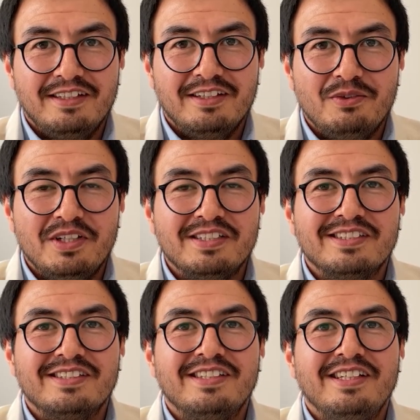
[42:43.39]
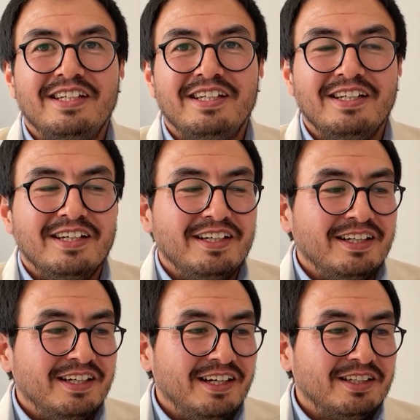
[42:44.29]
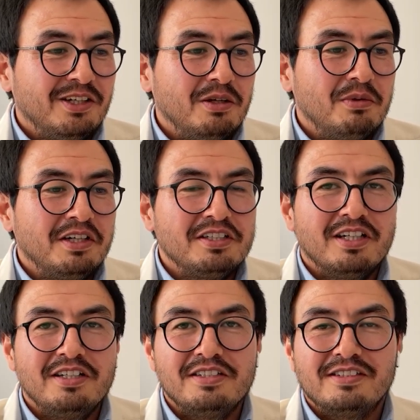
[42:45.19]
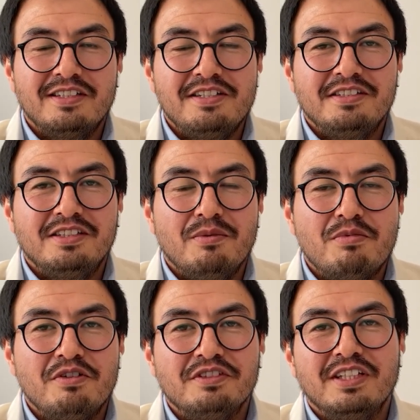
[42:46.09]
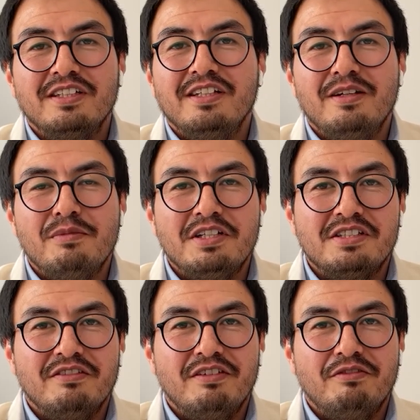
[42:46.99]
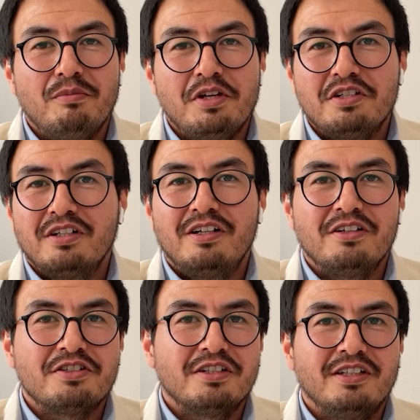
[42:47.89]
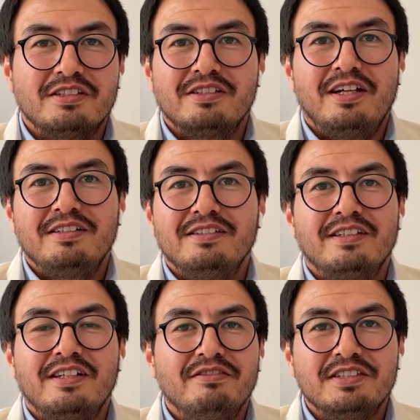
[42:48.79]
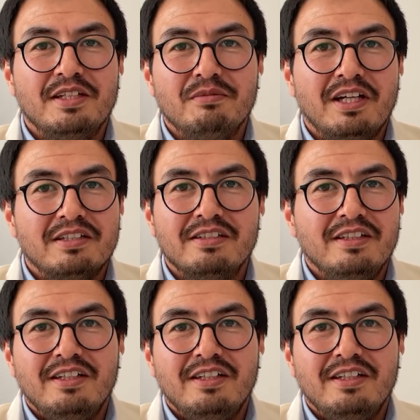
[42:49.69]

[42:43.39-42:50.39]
Once the Taliban intelligence agency approves, then the Ministry of Information Culture that signs and gives them that